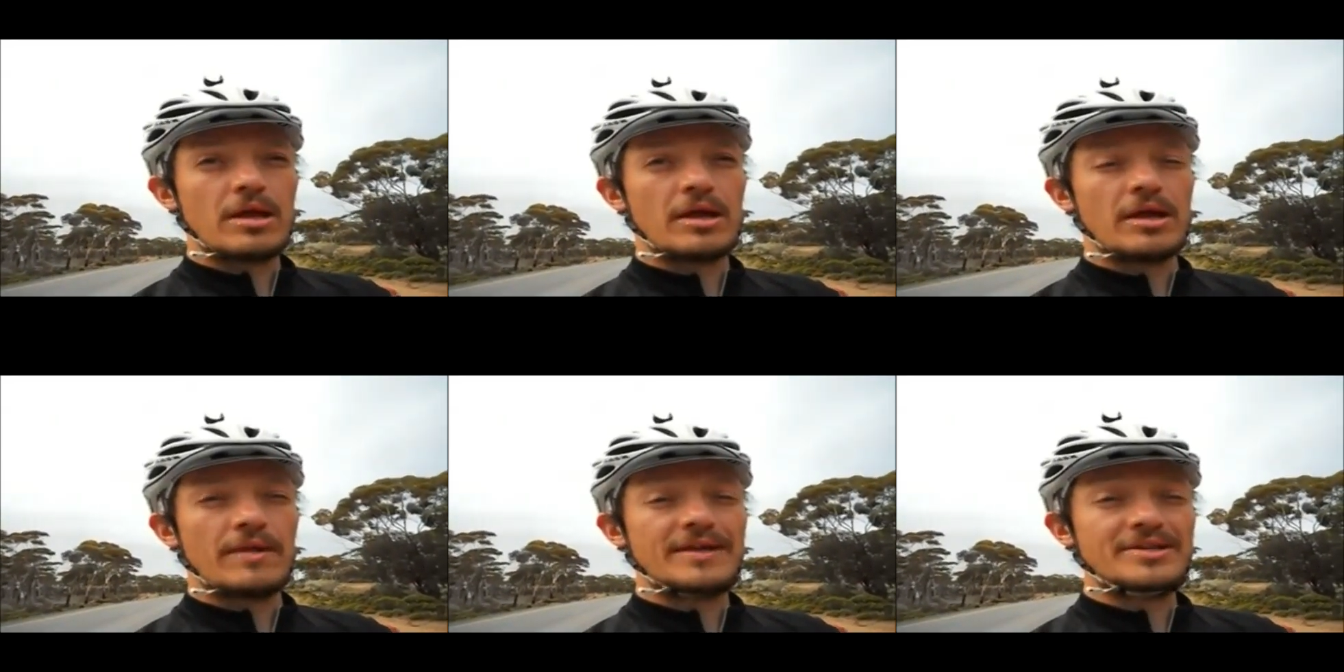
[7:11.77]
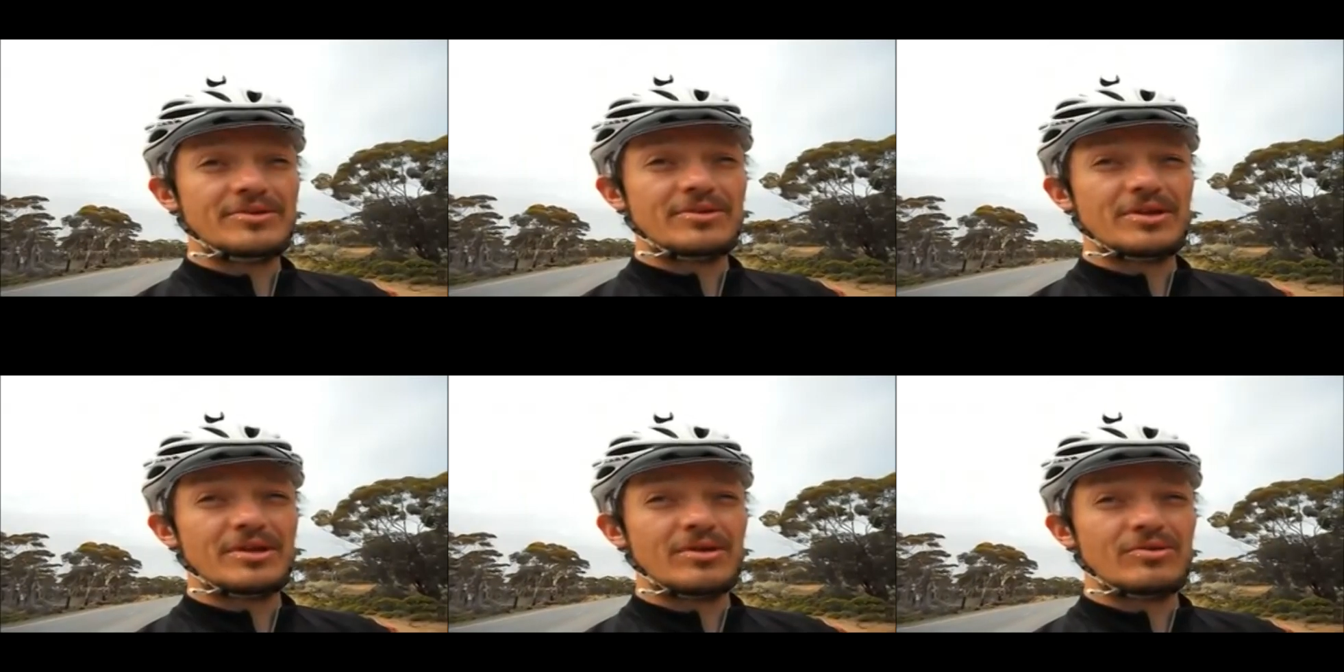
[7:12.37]
that's
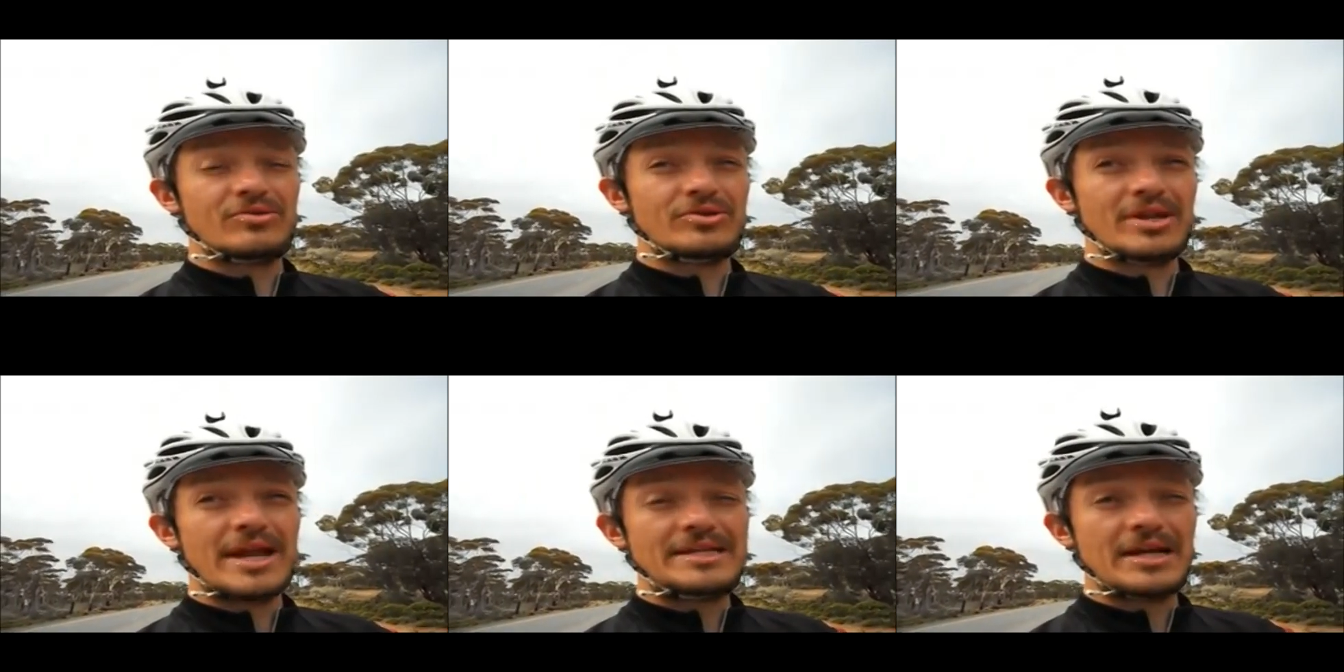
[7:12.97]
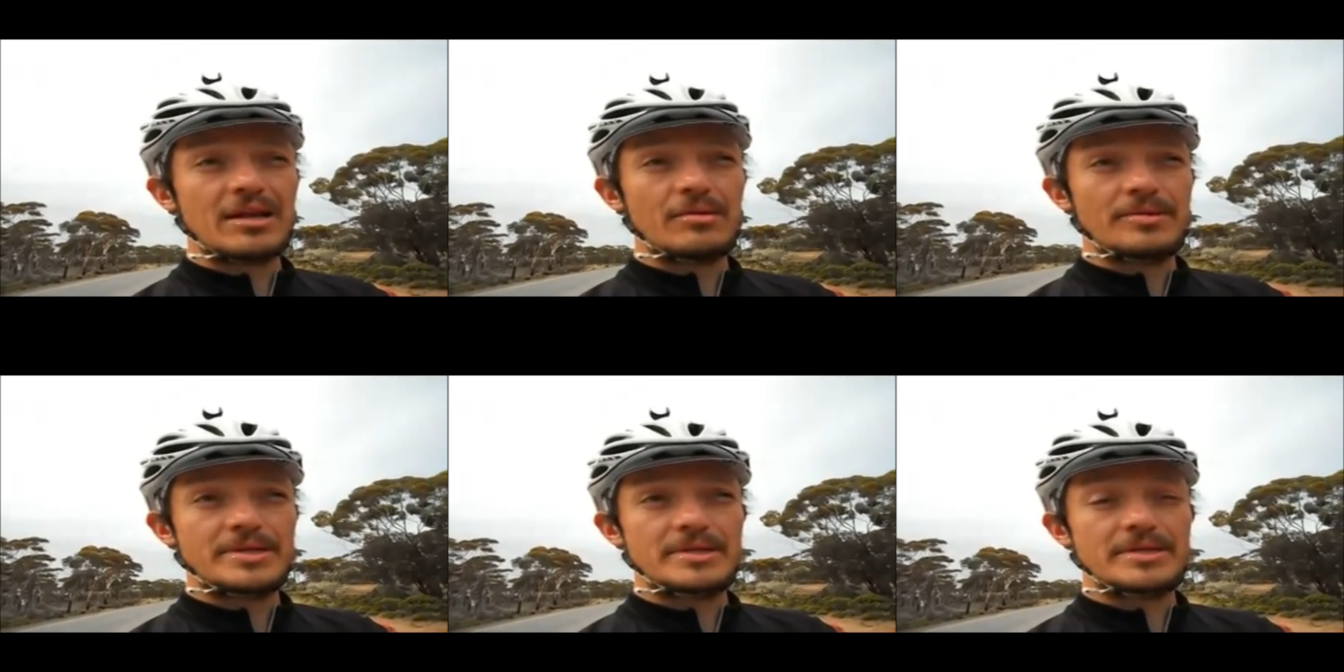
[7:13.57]
another 180
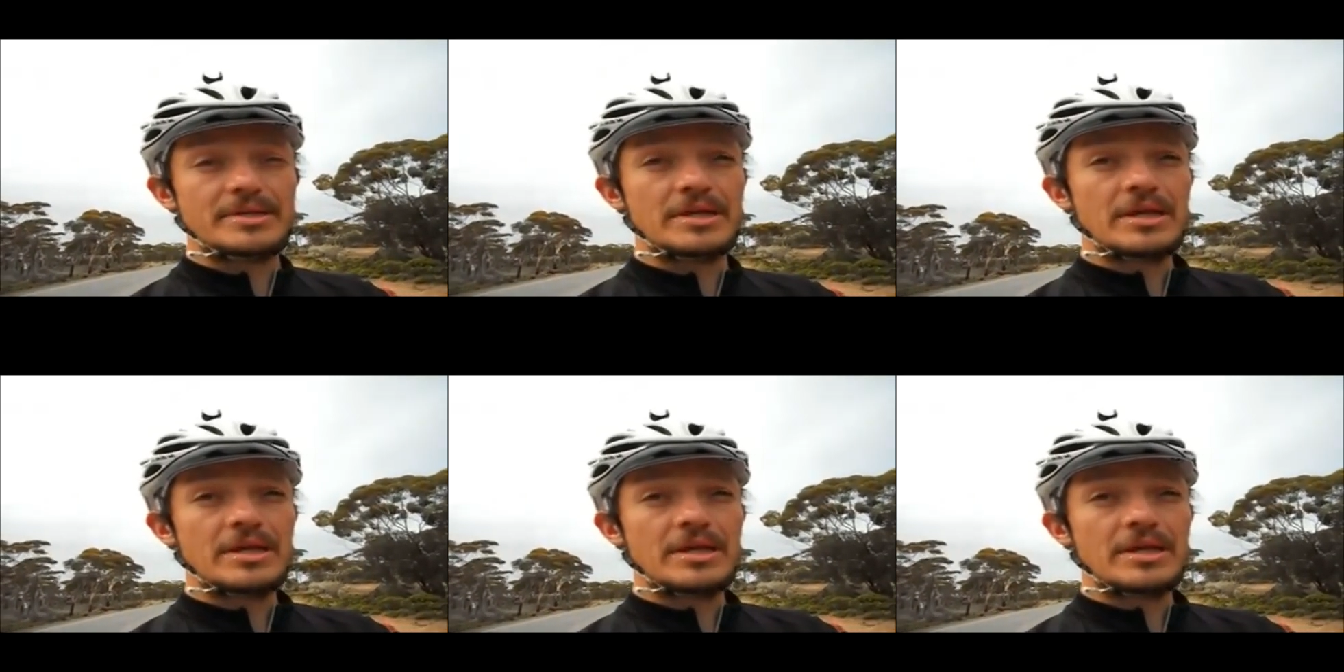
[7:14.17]
kilometres,